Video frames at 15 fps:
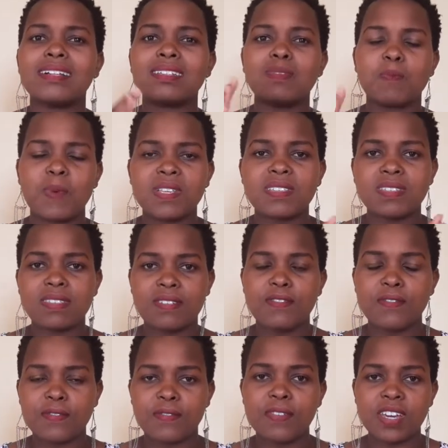
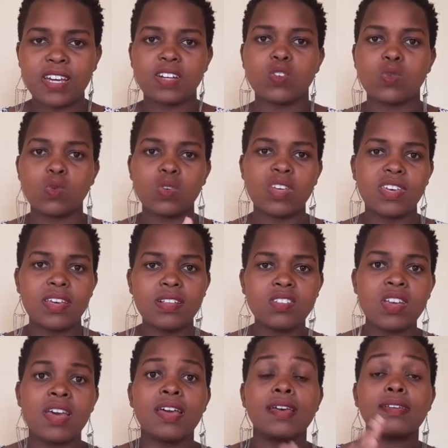specific to
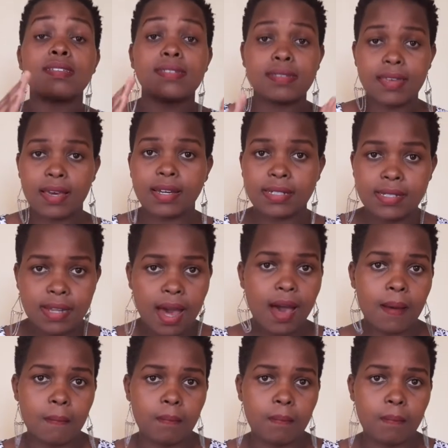each sector.